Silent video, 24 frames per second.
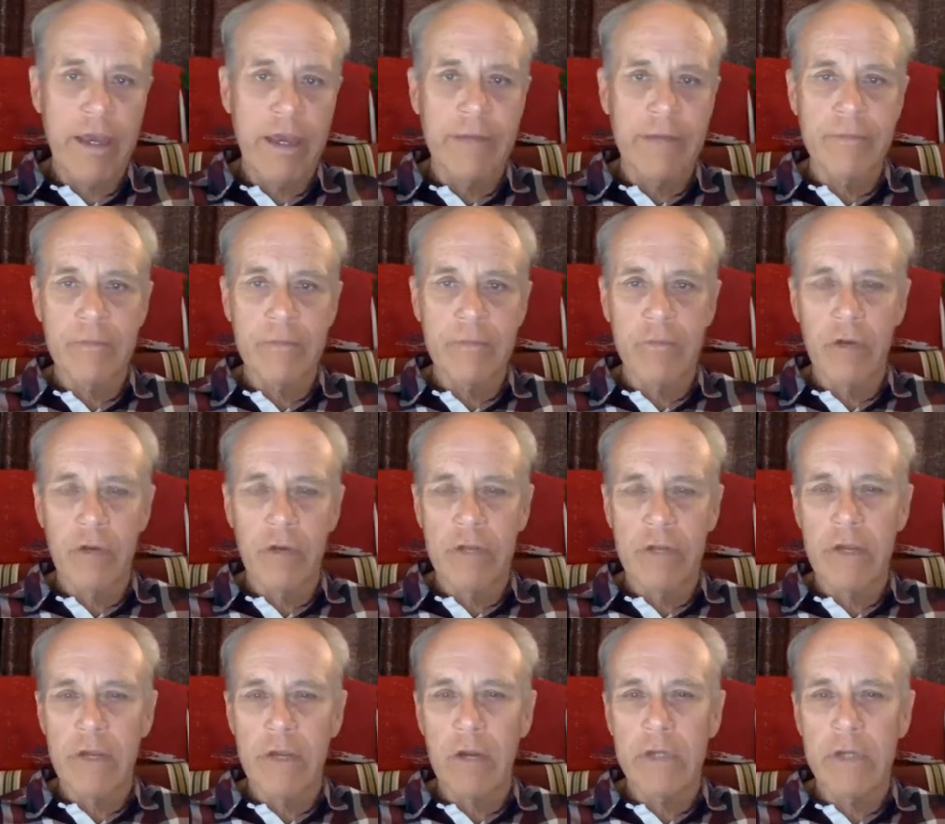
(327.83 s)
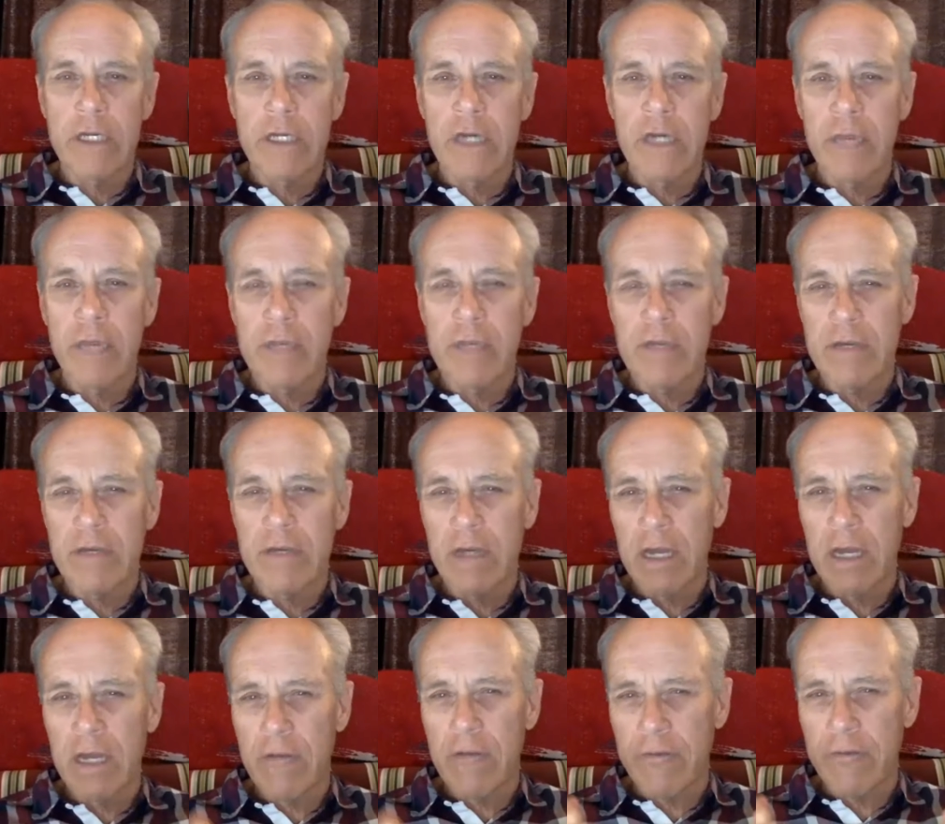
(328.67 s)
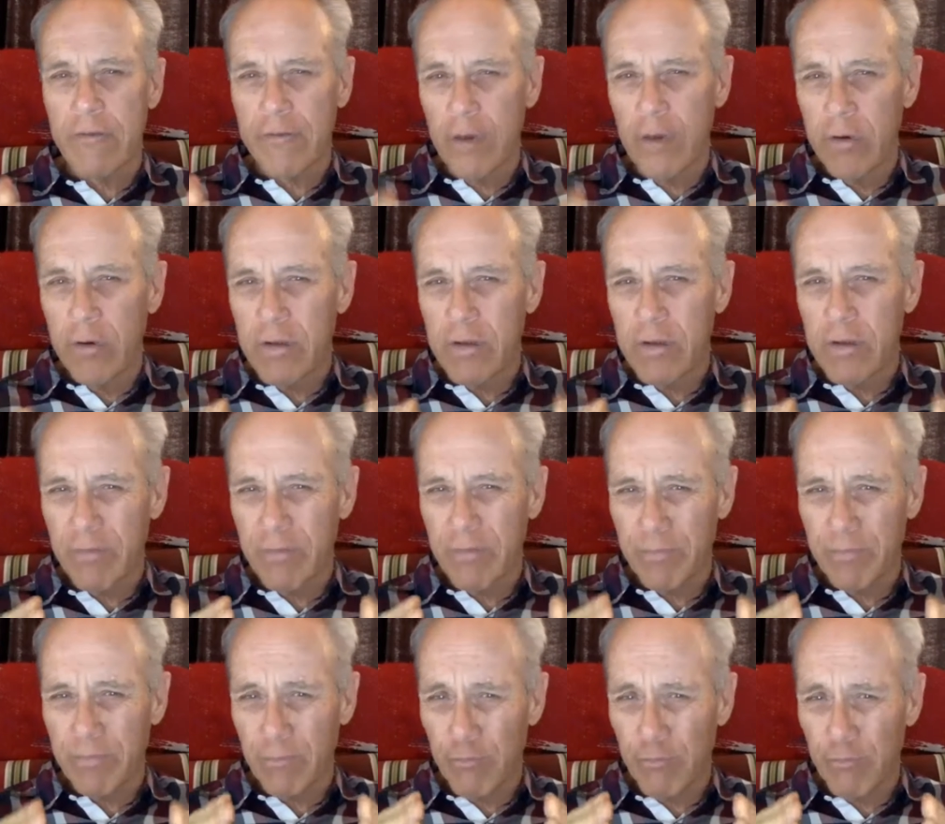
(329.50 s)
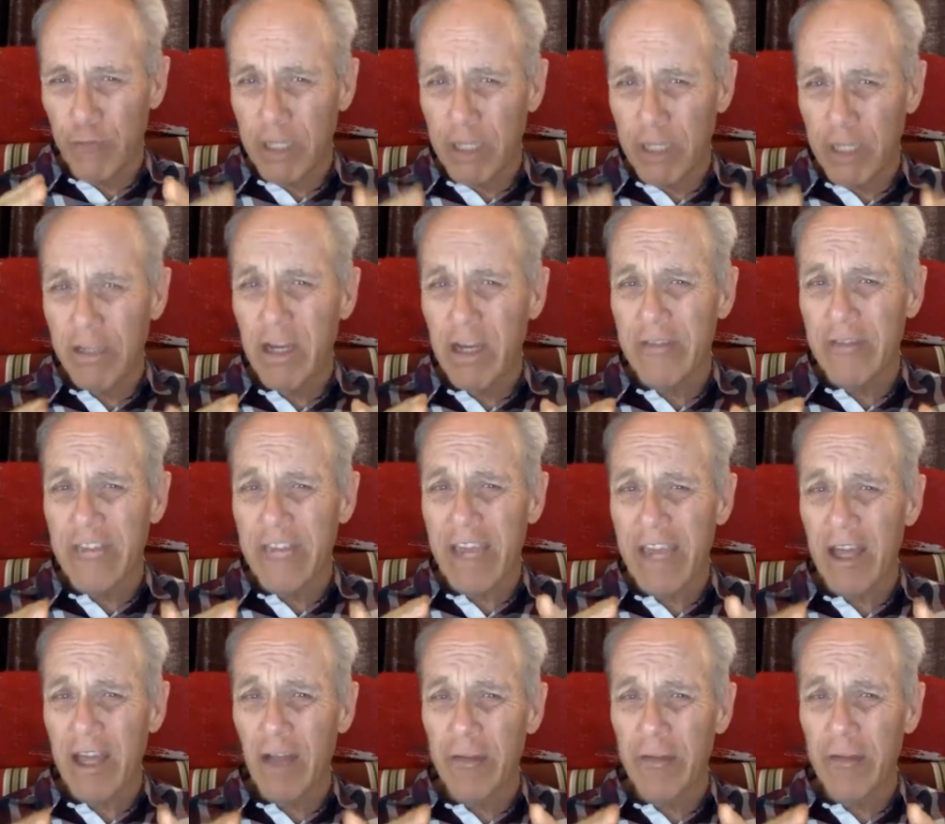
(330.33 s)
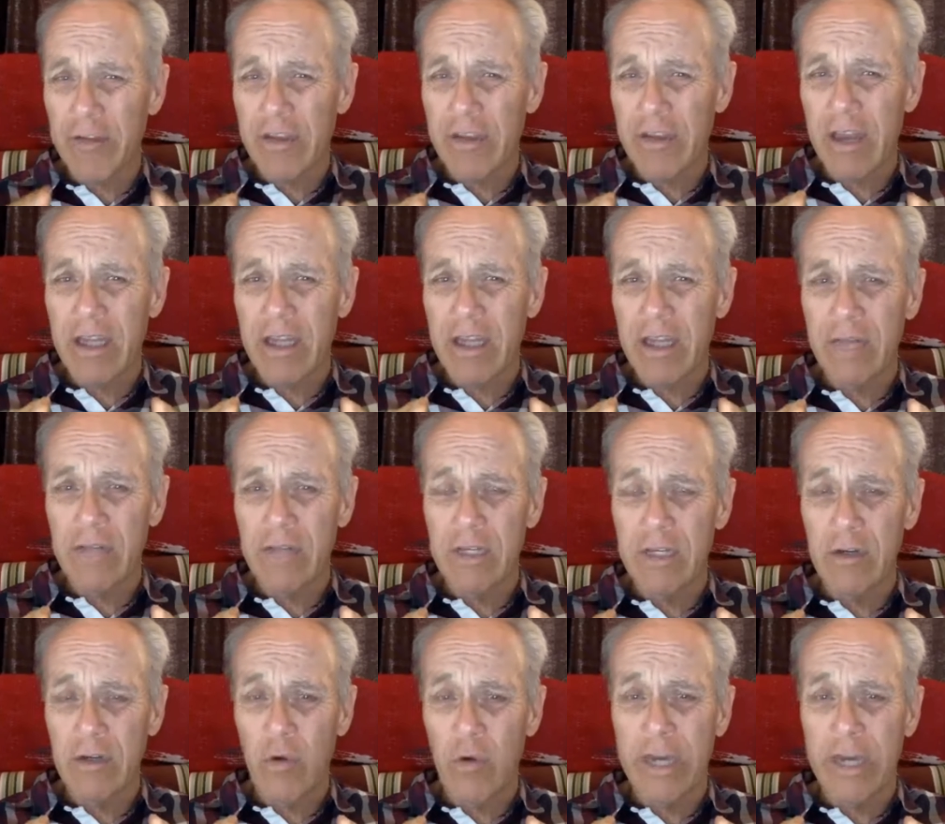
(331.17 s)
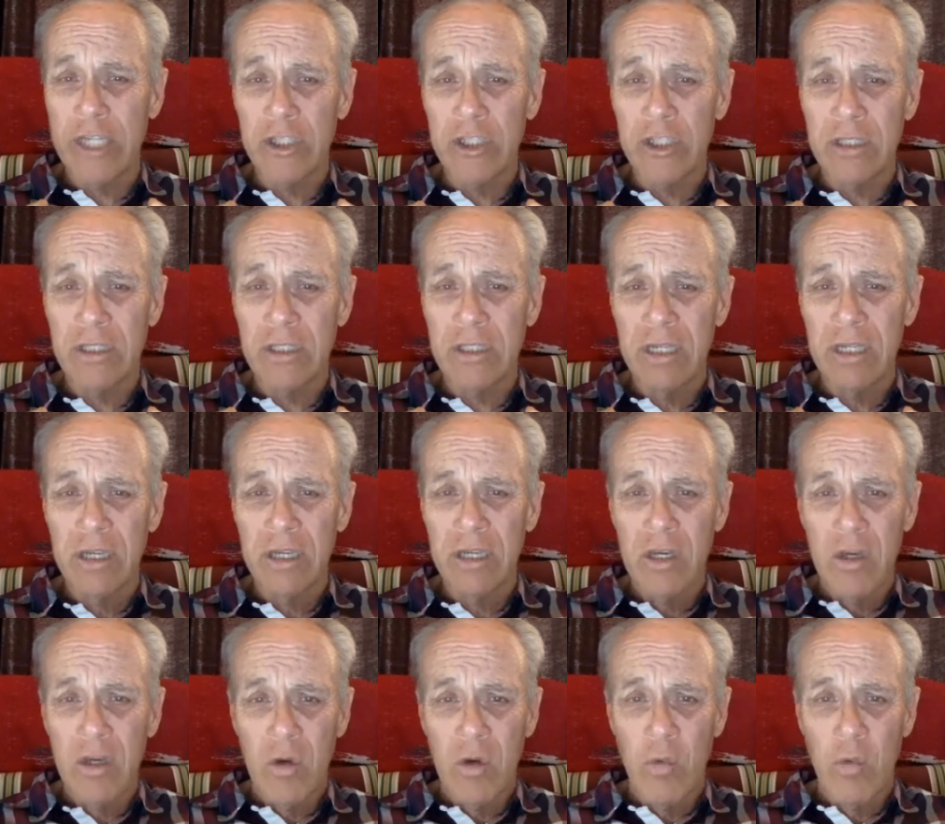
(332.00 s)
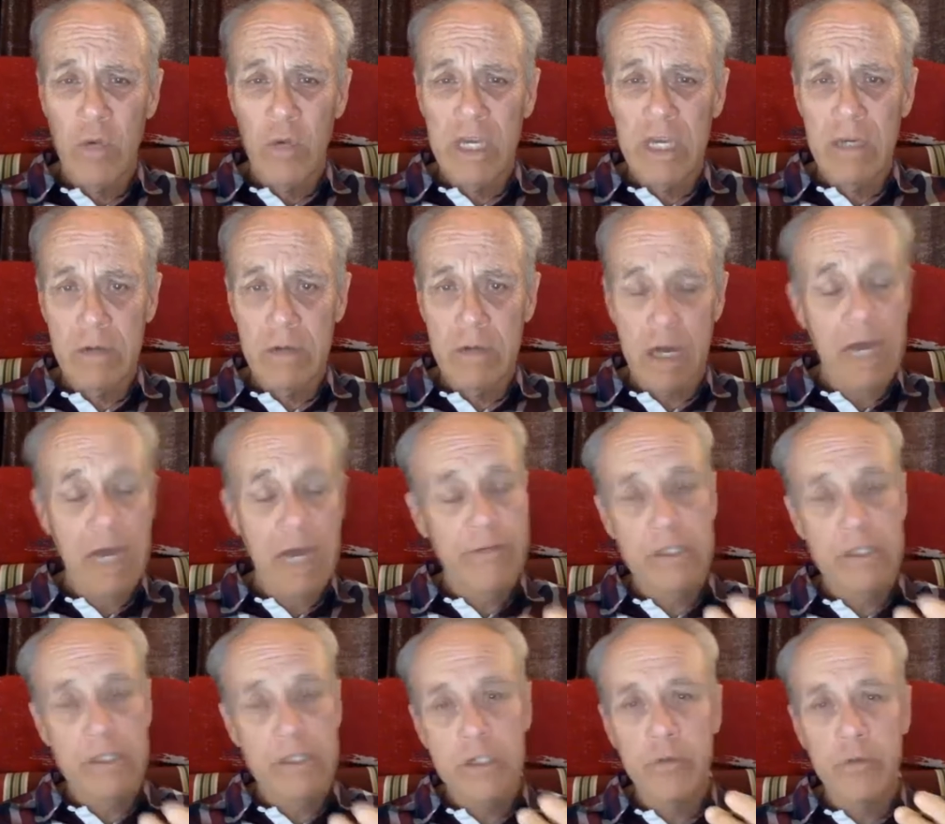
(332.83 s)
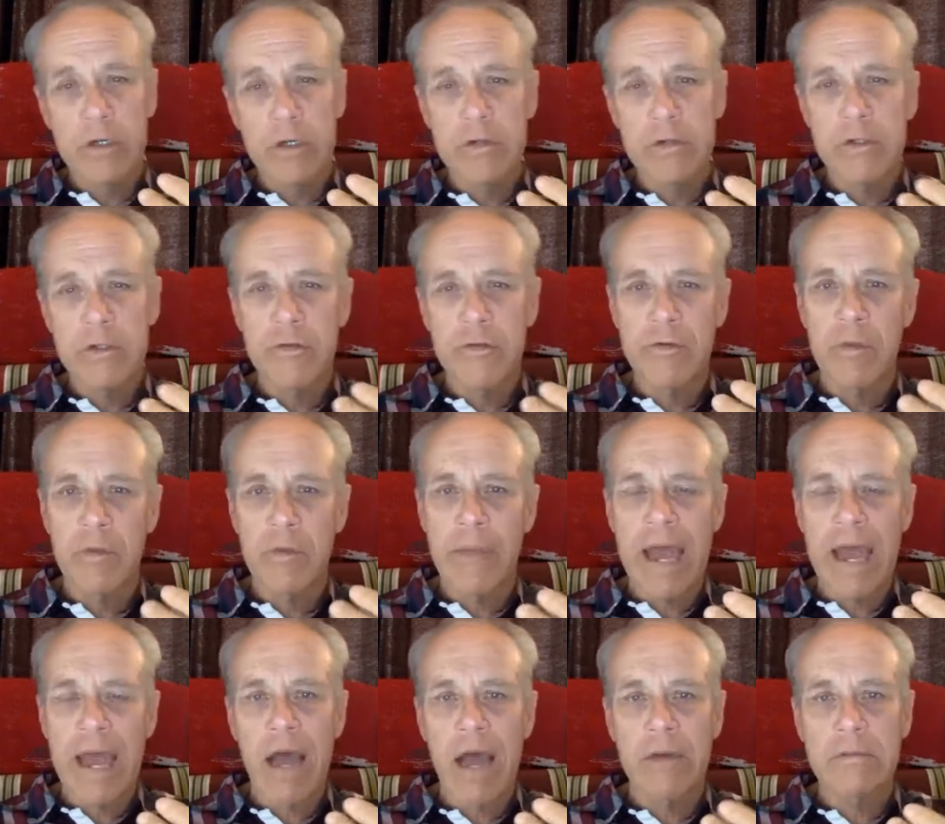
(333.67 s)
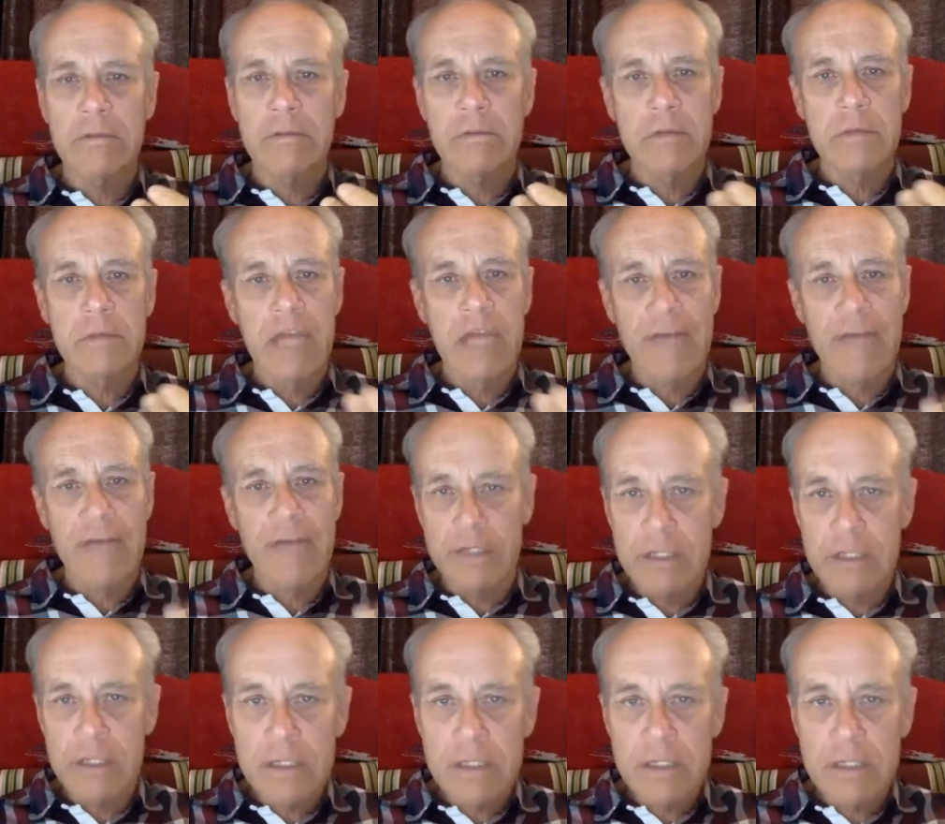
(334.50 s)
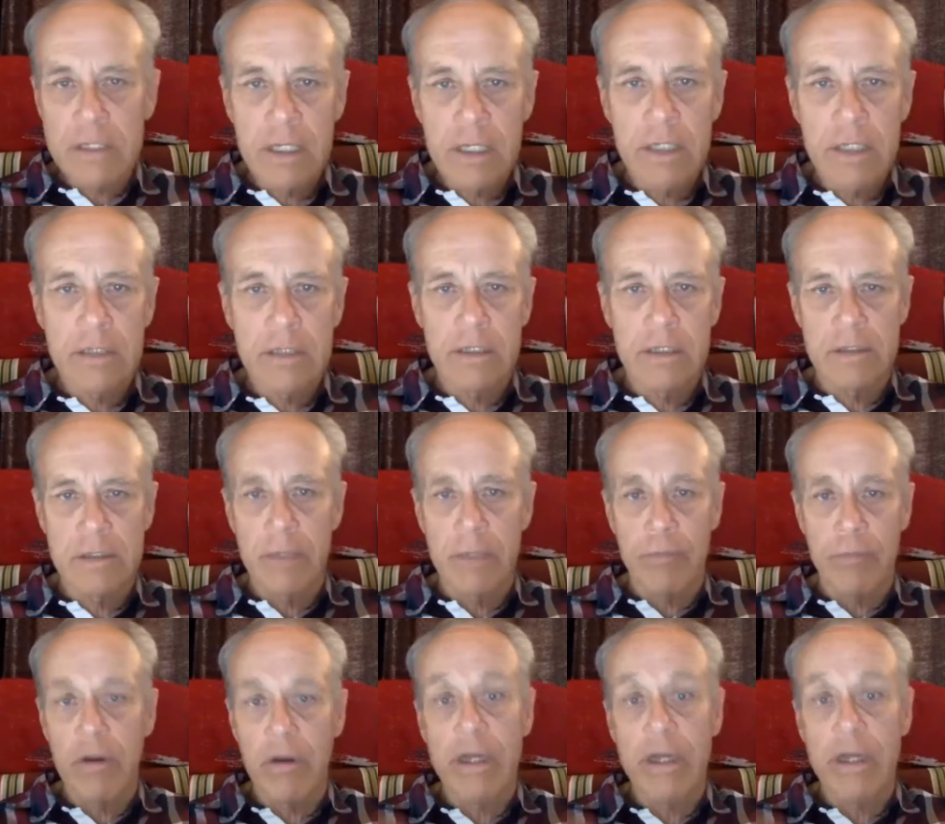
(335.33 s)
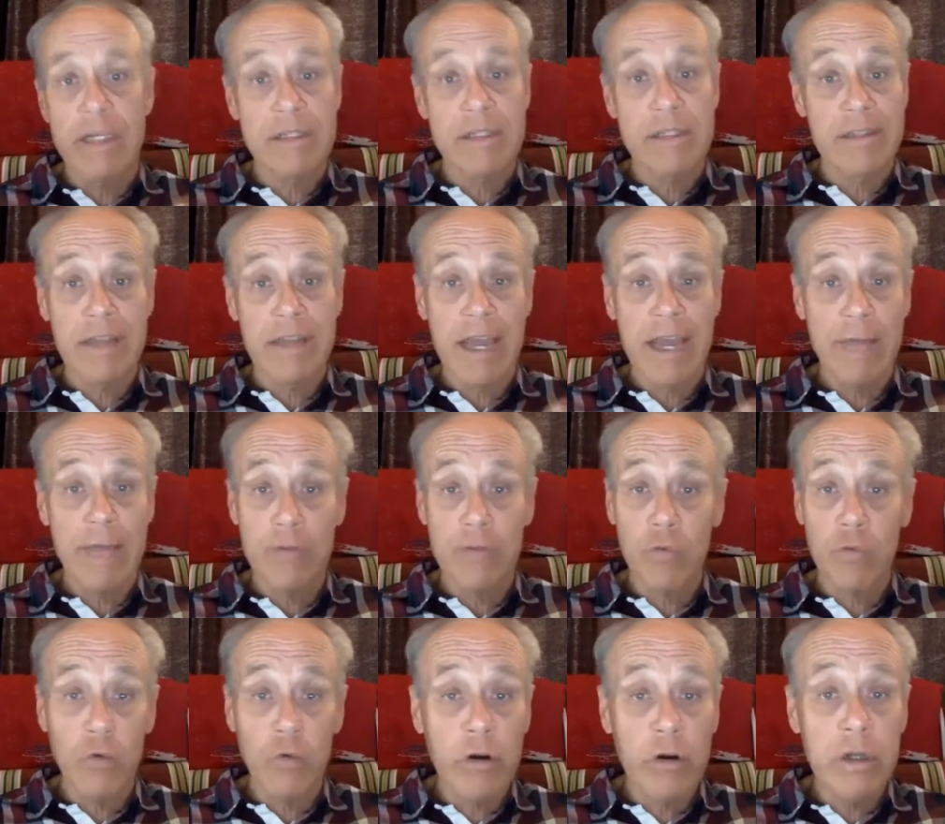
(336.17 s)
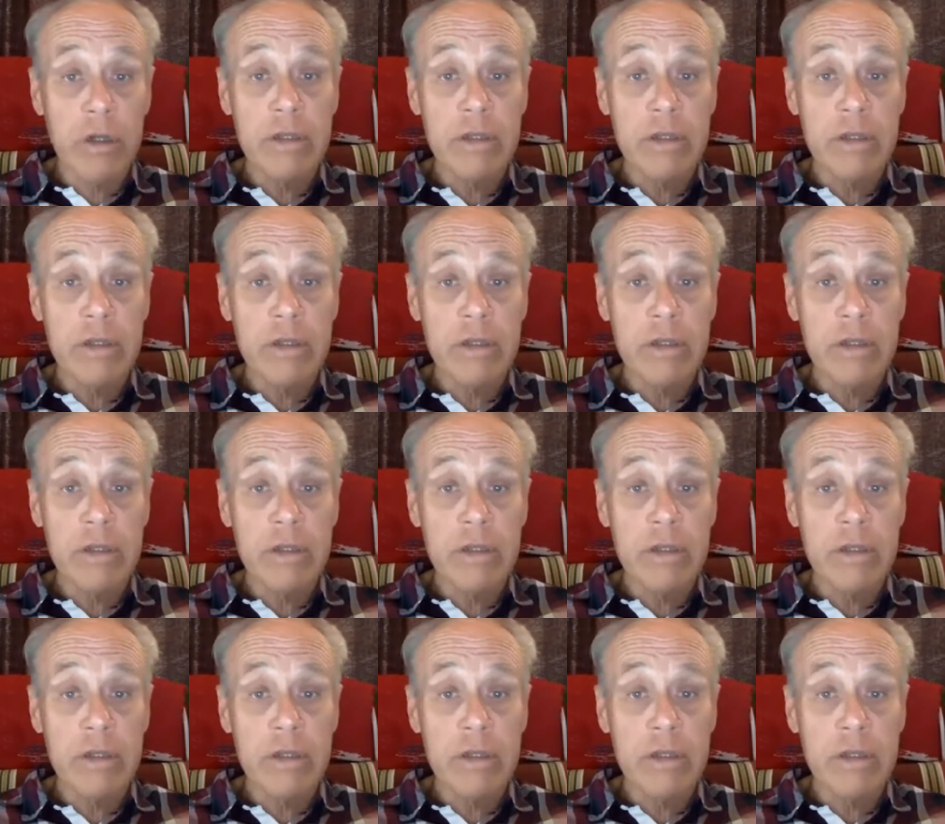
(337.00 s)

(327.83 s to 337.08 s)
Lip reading: one of the only companies that kind of focused really on the health side of the equation. We obviously were concerned about efficacy, that the products have to work.